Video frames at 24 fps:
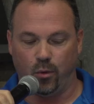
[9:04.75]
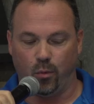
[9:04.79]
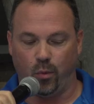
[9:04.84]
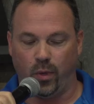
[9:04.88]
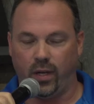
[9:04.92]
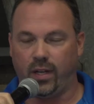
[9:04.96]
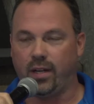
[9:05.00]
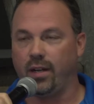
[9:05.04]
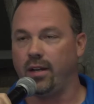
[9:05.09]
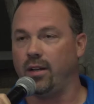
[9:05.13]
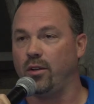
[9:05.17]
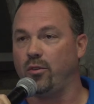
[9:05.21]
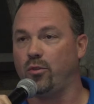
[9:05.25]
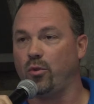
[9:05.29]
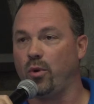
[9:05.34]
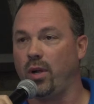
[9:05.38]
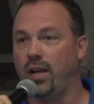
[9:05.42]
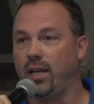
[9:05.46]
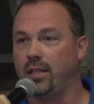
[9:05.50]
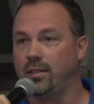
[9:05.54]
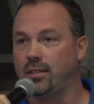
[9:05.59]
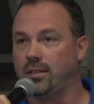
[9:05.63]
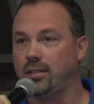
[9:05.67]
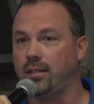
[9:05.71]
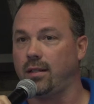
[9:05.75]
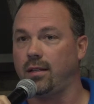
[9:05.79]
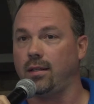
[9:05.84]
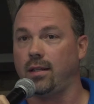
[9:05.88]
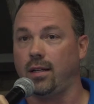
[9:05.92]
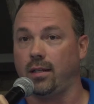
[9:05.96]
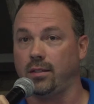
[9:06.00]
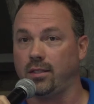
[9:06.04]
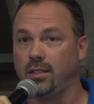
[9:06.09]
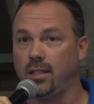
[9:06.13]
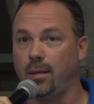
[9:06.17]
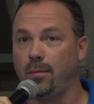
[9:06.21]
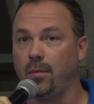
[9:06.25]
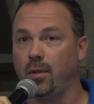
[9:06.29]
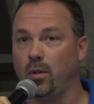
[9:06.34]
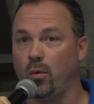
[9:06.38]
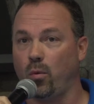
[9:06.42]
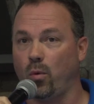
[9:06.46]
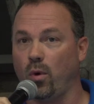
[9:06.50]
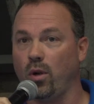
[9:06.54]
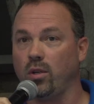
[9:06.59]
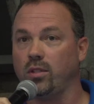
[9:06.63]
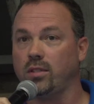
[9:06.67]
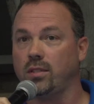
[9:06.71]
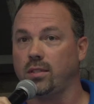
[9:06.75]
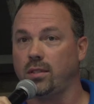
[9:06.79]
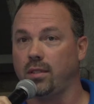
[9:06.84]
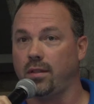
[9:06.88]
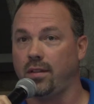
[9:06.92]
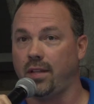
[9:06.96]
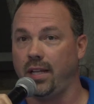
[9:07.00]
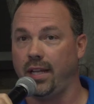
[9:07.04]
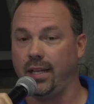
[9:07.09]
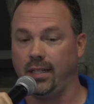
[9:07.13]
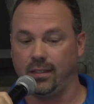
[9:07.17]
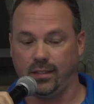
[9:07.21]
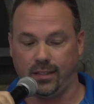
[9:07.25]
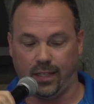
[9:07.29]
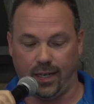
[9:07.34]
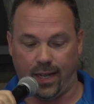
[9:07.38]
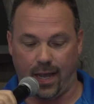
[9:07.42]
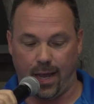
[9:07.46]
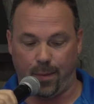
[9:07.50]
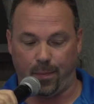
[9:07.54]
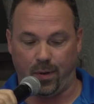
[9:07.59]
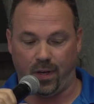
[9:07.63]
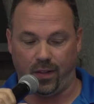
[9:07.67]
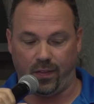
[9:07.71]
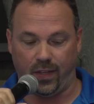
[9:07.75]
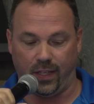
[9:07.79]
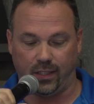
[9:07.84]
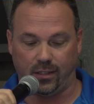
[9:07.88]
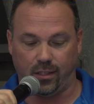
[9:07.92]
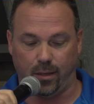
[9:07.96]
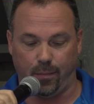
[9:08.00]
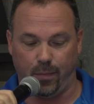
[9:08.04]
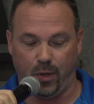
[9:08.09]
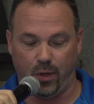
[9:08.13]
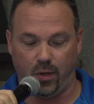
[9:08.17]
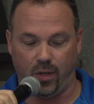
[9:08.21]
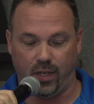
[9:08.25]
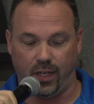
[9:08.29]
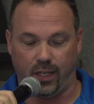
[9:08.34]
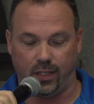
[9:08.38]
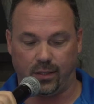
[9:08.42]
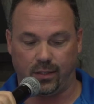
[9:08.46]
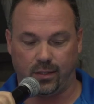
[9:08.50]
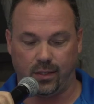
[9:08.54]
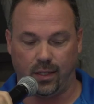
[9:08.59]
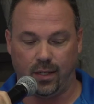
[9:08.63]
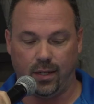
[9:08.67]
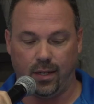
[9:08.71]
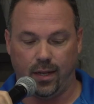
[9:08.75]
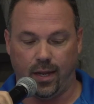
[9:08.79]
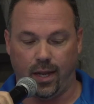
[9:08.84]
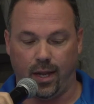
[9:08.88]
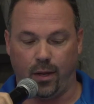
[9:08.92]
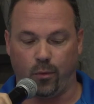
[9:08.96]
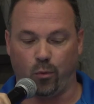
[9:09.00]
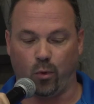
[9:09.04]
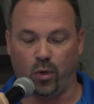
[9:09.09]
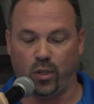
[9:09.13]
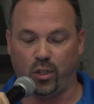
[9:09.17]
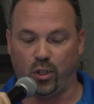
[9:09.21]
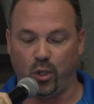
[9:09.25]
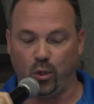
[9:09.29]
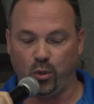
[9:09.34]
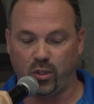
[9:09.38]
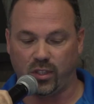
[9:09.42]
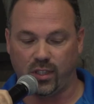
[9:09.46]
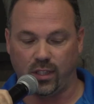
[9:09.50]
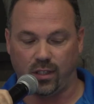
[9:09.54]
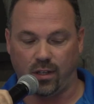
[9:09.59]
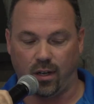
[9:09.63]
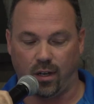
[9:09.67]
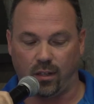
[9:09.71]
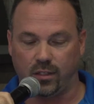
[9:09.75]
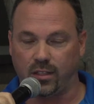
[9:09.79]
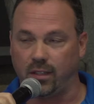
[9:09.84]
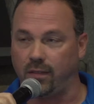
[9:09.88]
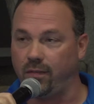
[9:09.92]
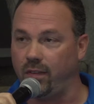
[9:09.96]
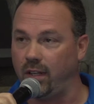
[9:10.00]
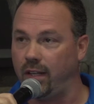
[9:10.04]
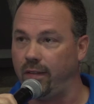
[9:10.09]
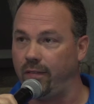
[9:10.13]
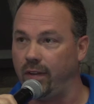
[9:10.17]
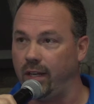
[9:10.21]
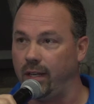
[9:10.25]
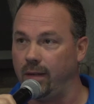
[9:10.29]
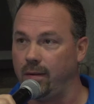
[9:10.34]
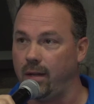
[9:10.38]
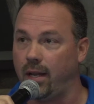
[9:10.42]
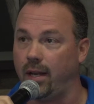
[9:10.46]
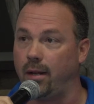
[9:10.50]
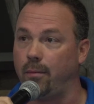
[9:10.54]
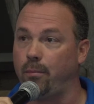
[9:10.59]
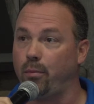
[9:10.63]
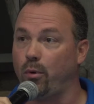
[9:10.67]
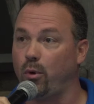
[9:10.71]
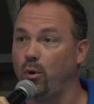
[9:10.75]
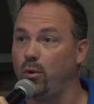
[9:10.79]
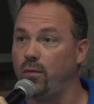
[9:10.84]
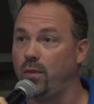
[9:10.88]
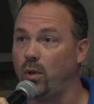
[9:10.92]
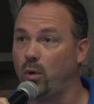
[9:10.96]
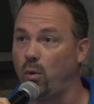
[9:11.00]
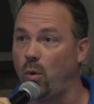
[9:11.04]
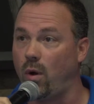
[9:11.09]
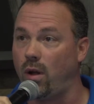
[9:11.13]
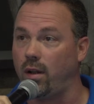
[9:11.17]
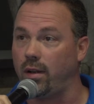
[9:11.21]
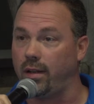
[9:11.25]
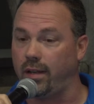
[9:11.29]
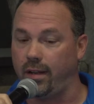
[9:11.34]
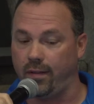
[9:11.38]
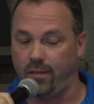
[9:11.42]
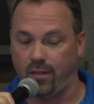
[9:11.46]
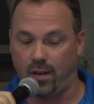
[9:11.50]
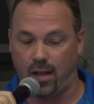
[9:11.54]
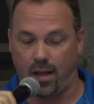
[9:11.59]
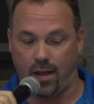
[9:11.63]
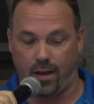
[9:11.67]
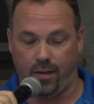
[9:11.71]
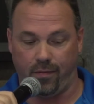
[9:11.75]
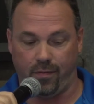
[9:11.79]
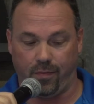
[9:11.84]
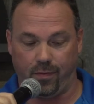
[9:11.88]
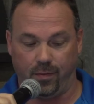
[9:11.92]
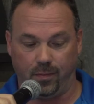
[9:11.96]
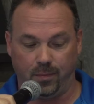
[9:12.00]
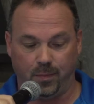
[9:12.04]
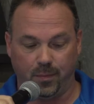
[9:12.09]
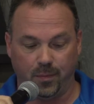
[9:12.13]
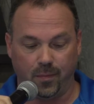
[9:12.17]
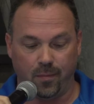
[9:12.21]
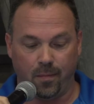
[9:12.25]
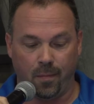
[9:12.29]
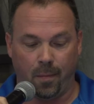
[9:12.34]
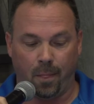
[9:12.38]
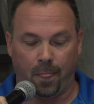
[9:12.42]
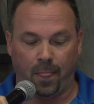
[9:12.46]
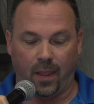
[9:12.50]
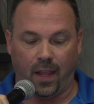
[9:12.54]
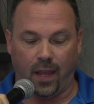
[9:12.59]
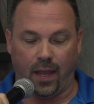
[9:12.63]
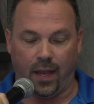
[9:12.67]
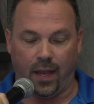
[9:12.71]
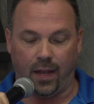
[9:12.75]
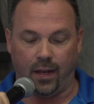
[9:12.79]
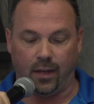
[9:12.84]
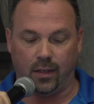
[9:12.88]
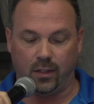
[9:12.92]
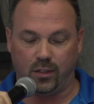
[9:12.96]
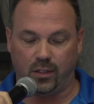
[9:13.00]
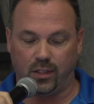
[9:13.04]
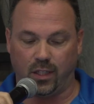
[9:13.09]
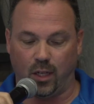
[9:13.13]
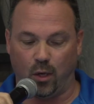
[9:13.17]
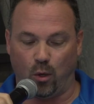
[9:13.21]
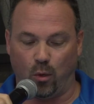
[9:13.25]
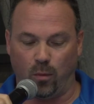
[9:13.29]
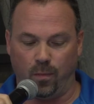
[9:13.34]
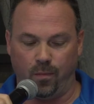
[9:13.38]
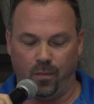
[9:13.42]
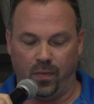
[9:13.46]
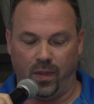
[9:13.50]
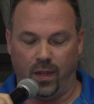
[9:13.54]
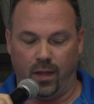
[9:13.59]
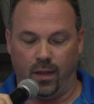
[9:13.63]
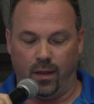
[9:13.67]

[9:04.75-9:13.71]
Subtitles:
we can address some of the worst things that happen in these communities and reduce the cost of living and improve the quality of life. And so